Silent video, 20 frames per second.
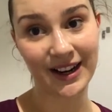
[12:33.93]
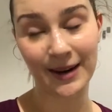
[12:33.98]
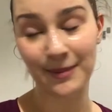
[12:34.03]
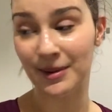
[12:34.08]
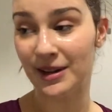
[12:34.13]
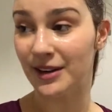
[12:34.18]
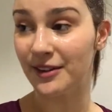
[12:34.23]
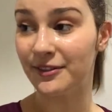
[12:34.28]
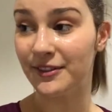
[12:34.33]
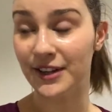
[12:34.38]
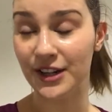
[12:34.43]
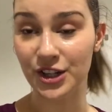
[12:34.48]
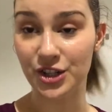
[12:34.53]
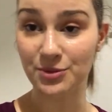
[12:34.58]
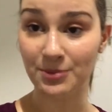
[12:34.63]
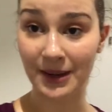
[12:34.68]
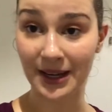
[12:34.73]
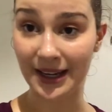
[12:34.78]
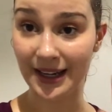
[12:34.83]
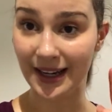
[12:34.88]
I'm gonna
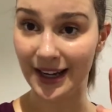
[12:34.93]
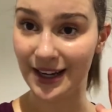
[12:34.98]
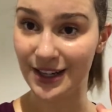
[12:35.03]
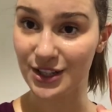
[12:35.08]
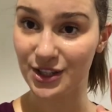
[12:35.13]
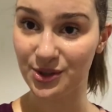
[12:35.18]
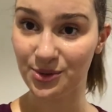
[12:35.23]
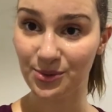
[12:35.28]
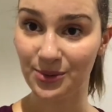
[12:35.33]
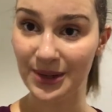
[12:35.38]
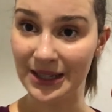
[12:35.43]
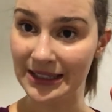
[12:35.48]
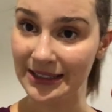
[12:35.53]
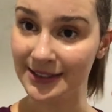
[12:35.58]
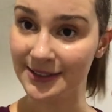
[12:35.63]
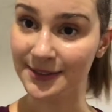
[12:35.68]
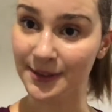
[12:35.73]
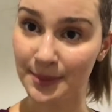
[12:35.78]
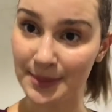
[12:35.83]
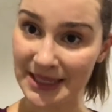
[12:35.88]
finish my
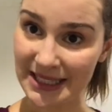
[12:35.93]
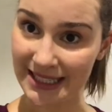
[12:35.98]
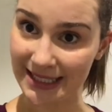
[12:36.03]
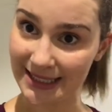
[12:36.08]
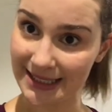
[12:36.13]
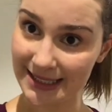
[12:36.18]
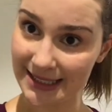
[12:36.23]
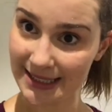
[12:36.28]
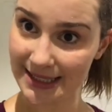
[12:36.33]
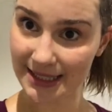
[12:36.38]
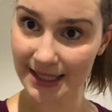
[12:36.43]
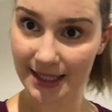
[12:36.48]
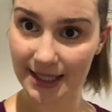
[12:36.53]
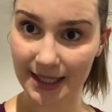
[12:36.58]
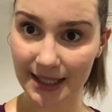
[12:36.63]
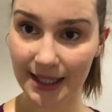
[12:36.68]
12 minutes